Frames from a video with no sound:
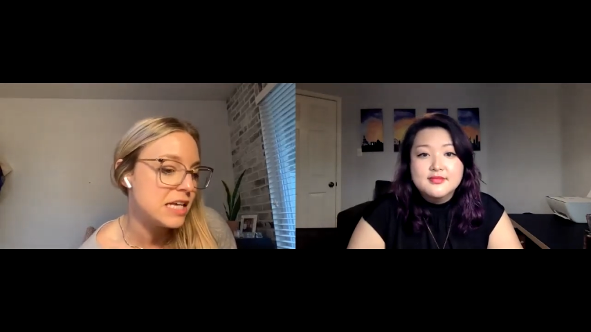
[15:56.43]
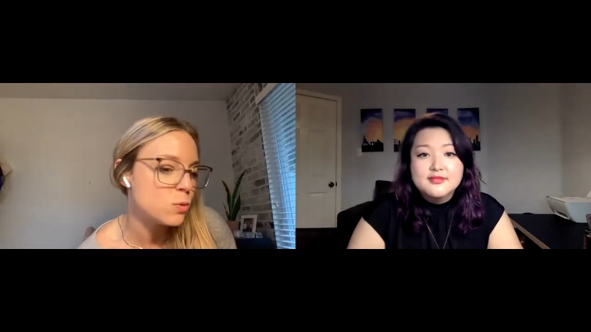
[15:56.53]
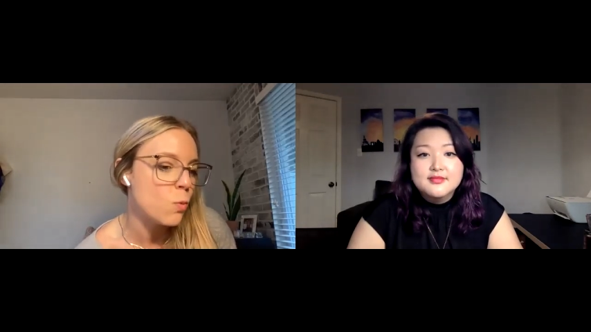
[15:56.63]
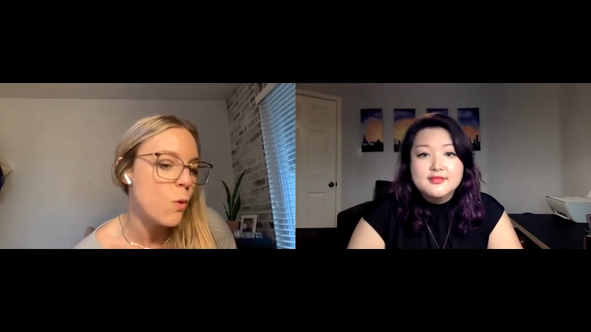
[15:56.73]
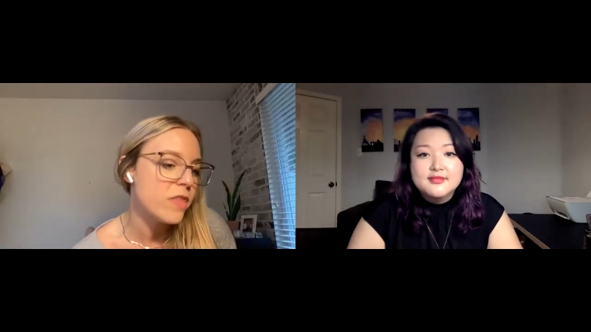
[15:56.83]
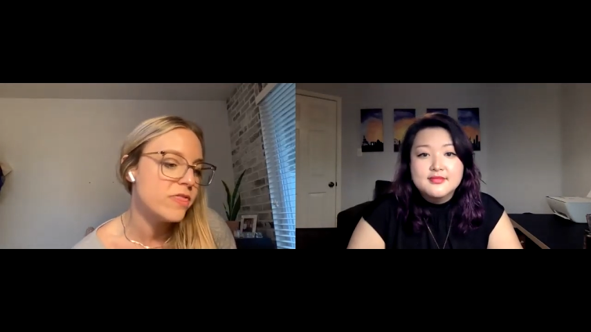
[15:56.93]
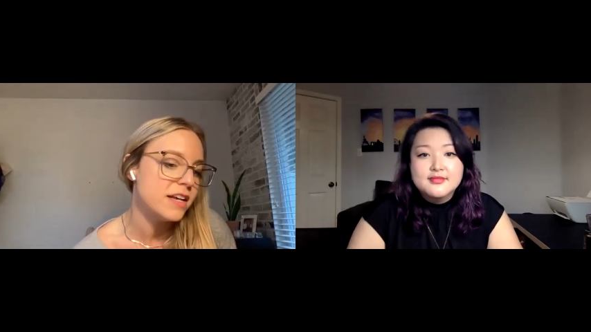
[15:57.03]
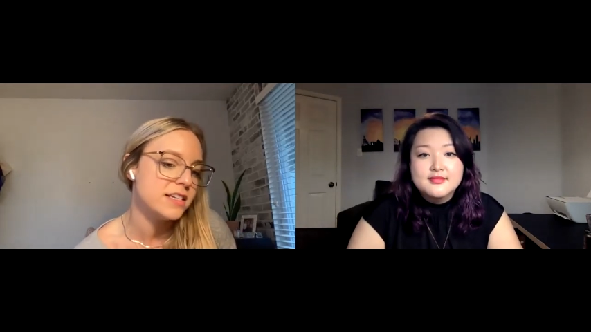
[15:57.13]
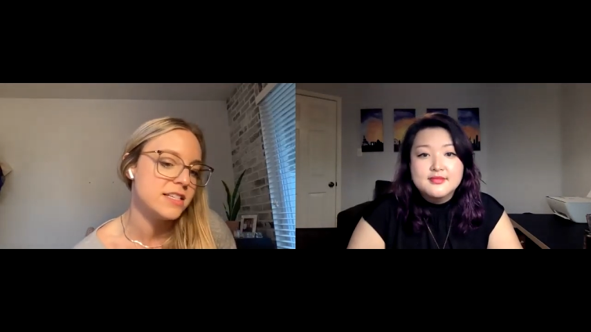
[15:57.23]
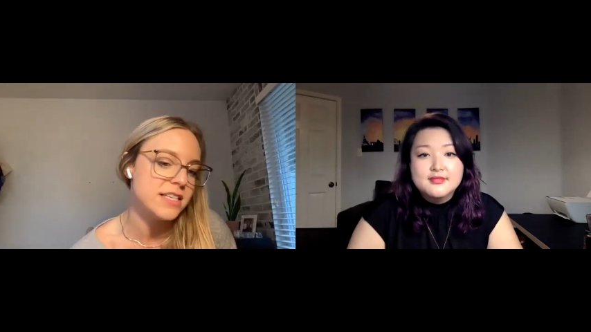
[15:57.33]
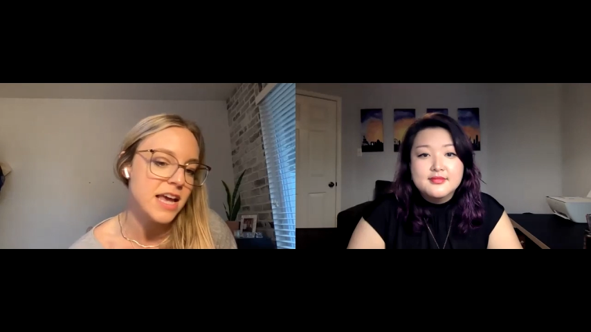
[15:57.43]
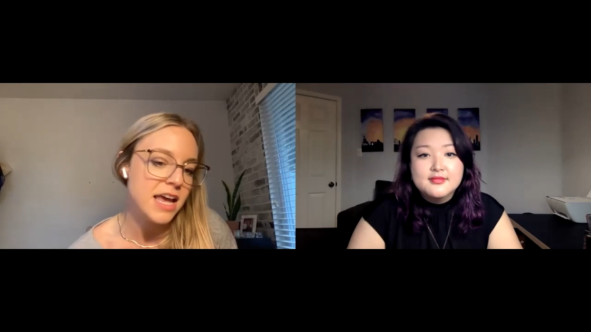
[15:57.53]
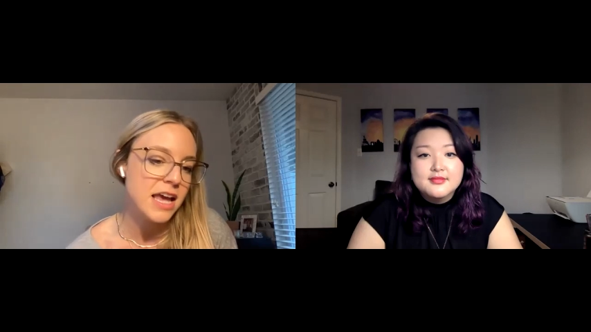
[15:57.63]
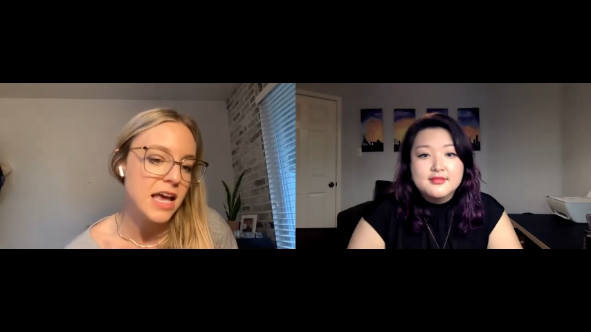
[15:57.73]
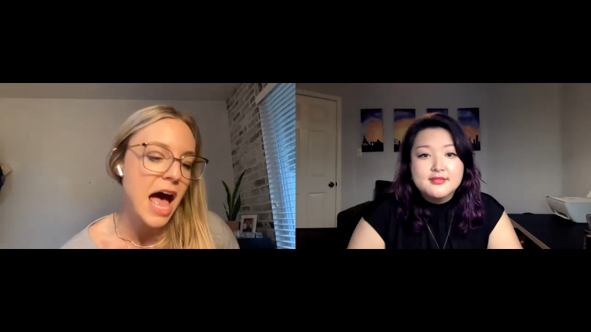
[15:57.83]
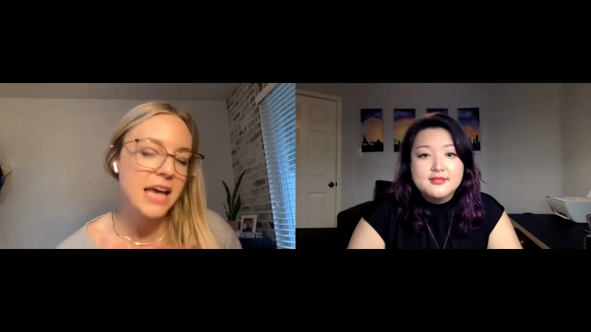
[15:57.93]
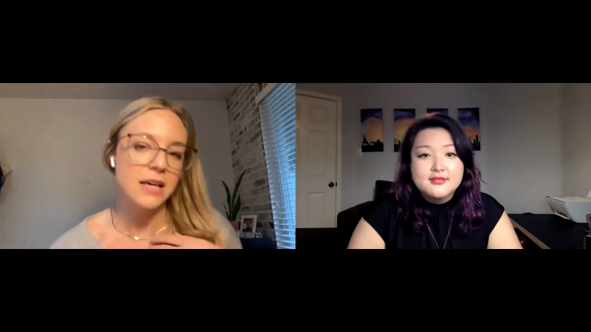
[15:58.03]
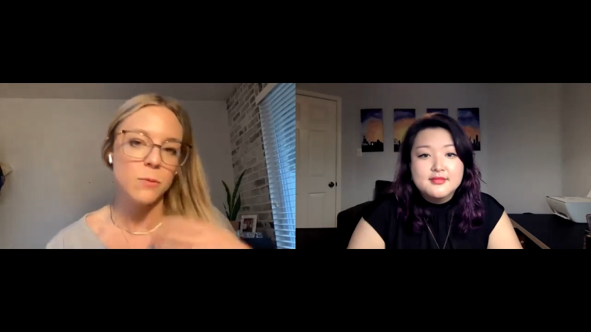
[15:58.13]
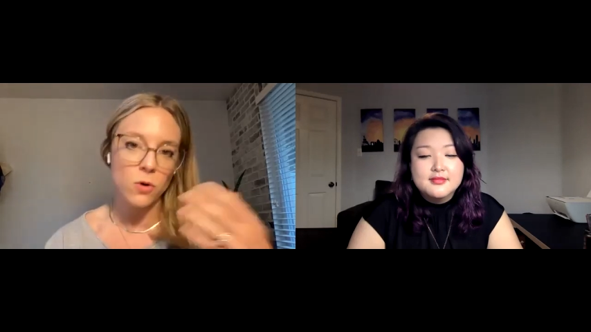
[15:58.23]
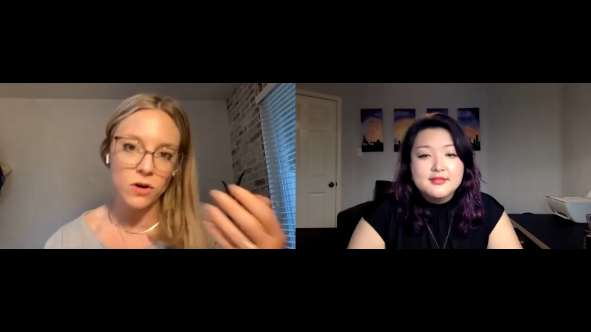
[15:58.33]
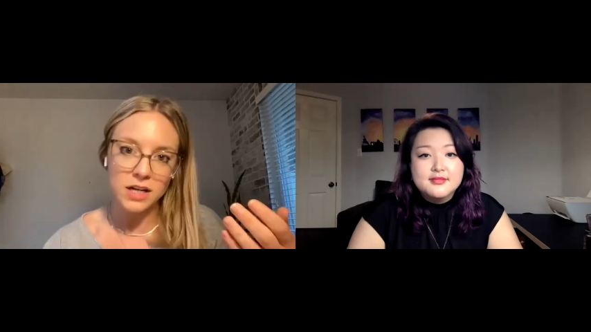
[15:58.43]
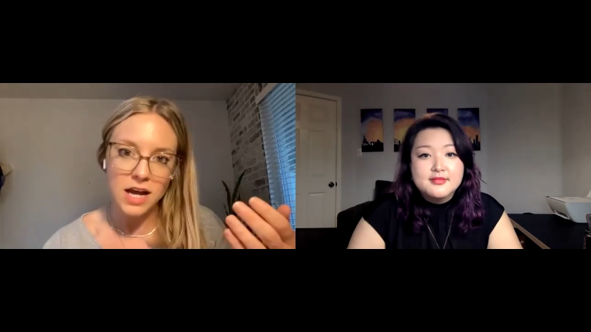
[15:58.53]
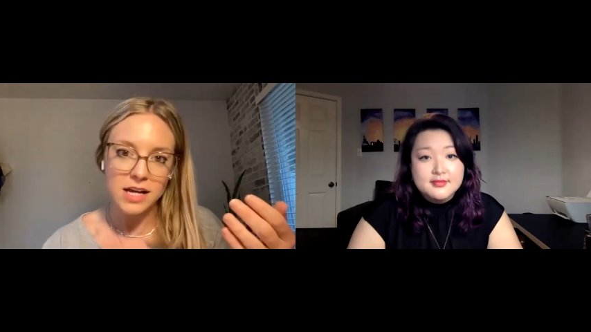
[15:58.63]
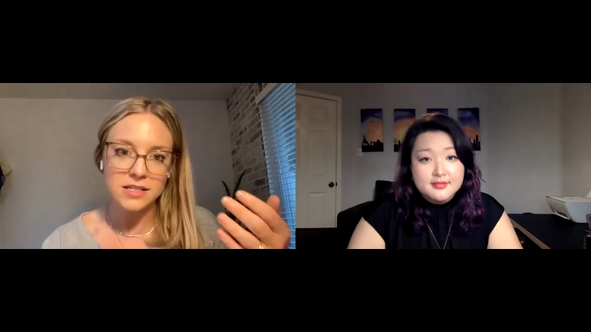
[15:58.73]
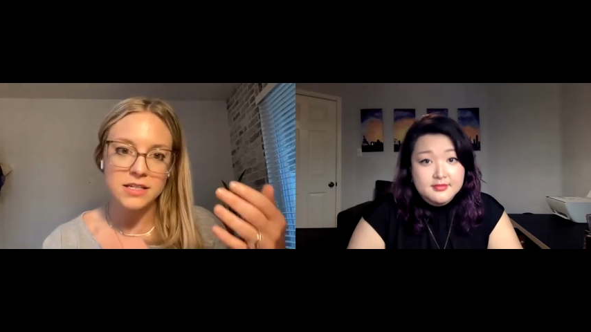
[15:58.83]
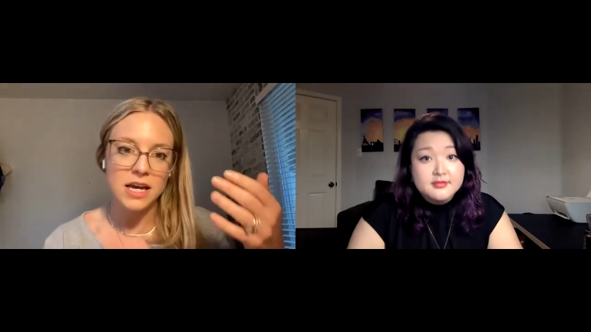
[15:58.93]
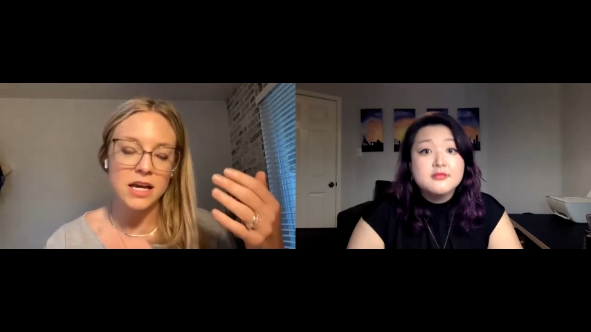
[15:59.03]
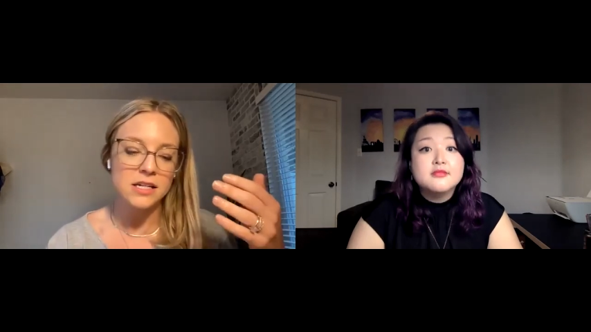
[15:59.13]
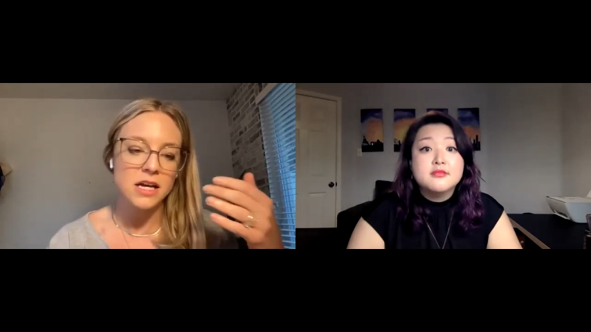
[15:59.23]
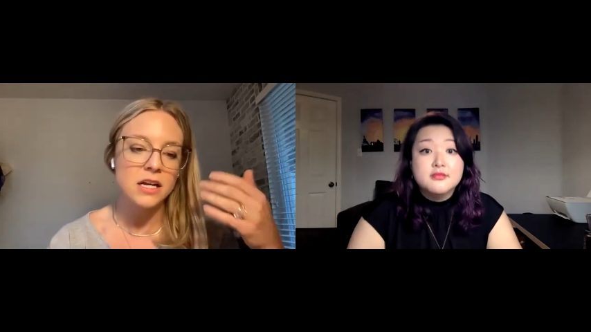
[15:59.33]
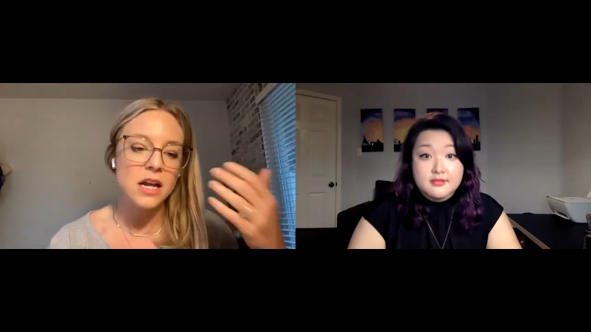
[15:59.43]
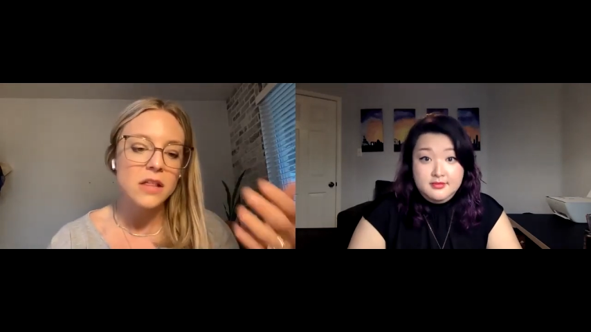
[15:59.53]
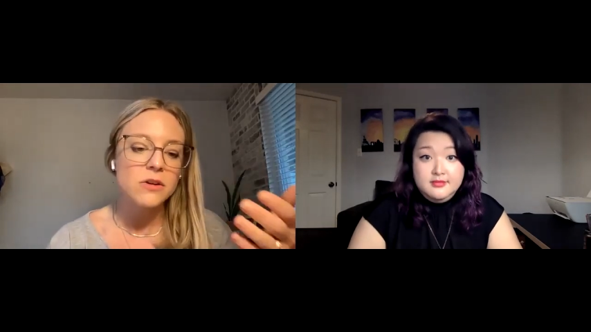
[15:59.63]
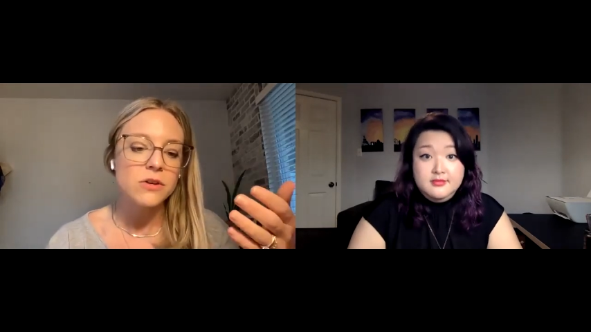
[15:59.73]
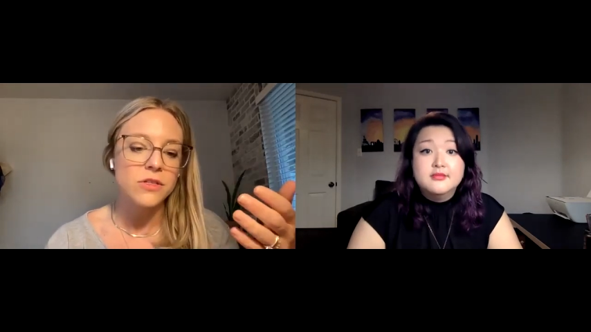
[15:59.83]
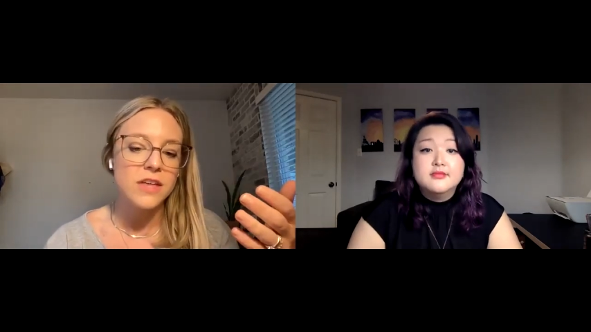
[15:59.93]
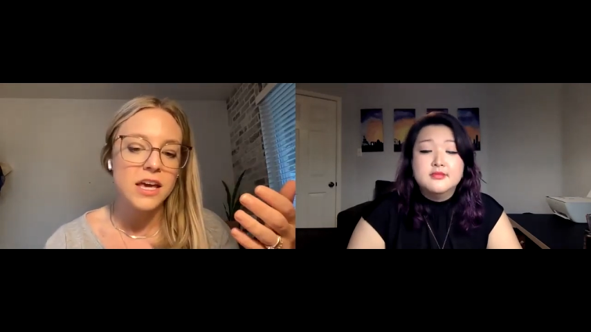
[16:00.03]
Speaker 1: it's one thing to say i am organized and another